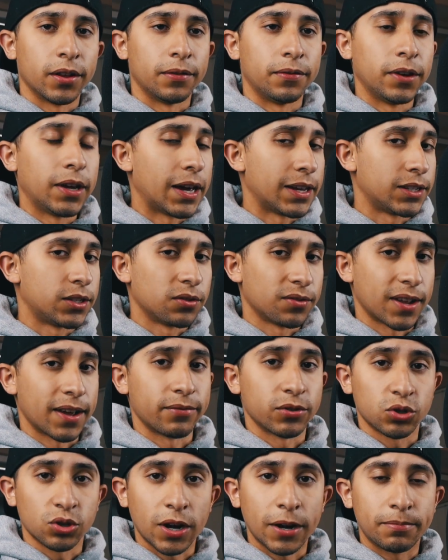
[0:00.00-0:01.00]
If you guys don't
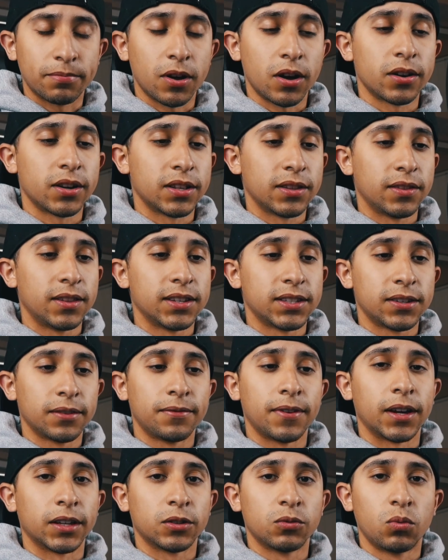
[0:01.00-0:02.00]
have a tripod, this
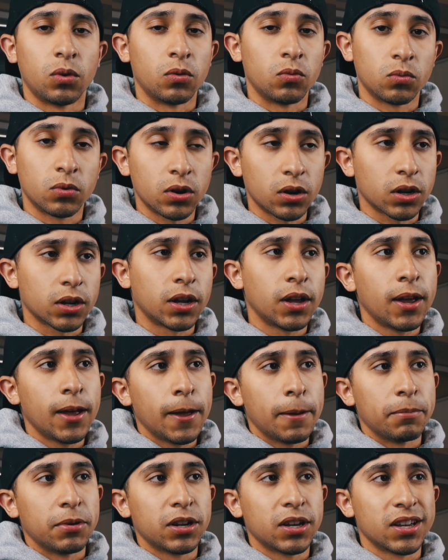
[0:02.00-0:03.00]
effect won't work
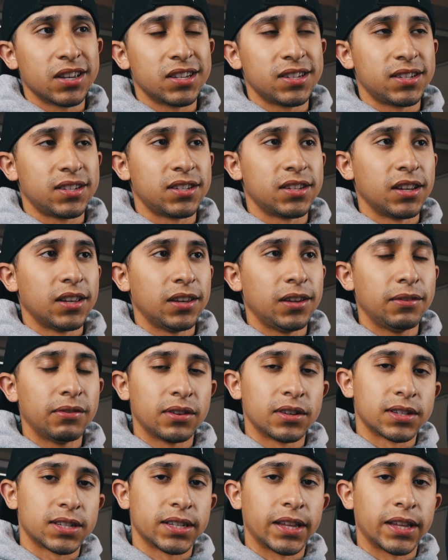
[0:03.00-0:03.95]
because even